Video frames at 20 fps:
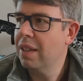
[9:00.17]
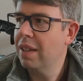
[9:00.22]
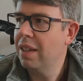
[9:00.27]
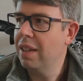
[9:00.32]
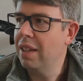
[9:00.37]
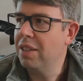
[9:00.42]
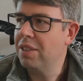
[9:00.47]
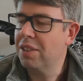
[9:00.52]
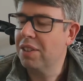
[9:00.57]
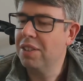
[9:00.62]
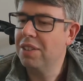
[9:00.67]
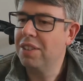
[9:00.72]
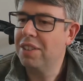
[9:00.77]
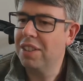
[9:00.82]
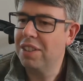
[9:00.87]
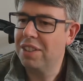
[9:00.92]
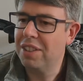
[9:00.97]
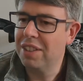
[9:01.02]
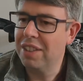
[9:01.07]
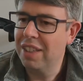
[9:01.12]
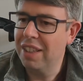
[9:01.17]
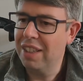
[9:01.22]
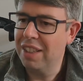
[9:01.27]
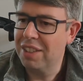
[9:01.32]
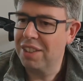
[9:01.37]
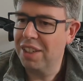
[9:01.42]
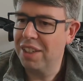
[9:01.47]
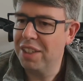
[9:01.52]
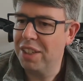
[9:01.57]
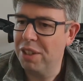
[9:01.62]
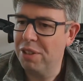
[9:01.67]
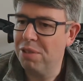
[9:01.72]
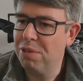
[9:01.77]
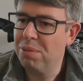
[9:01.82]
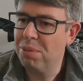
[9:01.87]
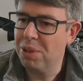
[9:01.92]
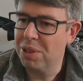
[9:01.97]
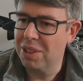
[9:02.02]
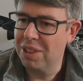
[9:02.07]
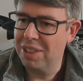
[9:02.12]
is consistent in its idea of
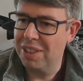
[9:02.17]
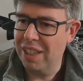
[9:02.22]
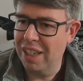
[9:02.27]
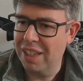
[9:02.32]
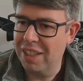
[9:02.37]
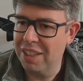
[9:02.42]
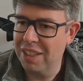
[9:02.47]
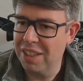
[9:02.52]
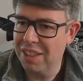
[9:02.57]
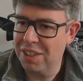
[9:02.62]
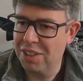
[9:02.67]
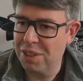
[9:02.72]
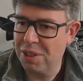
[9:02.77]
what a second is.